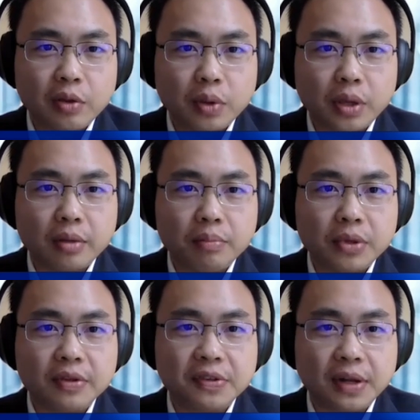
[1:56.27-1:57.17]
We can
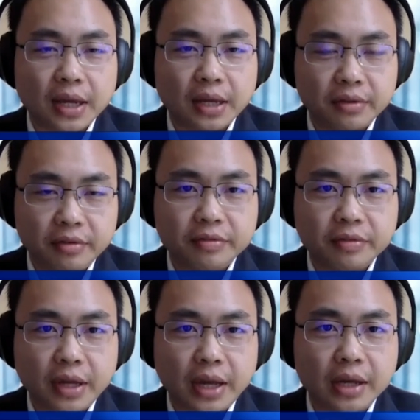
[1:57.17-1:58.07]
be selective
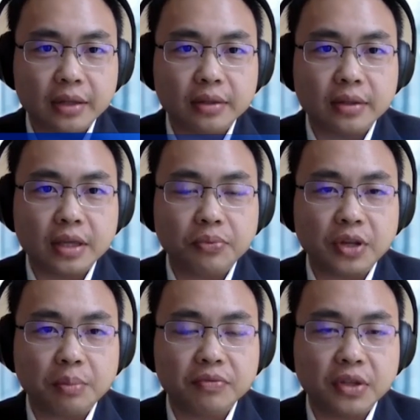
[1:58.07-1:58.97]
and keep
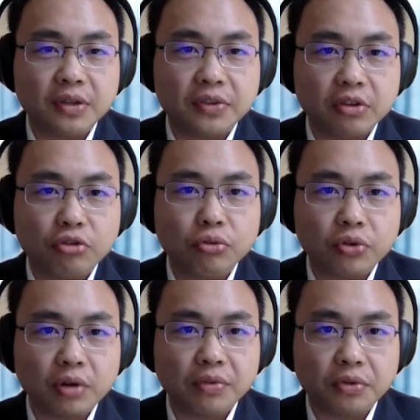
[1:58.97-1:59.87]
some of the essential
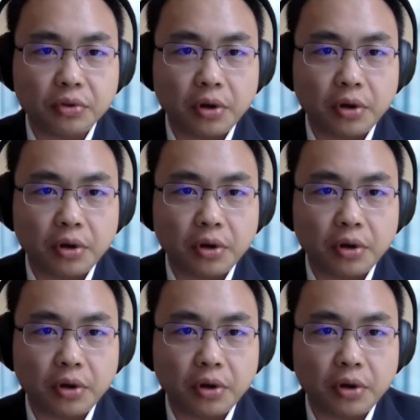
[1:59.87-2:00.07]
services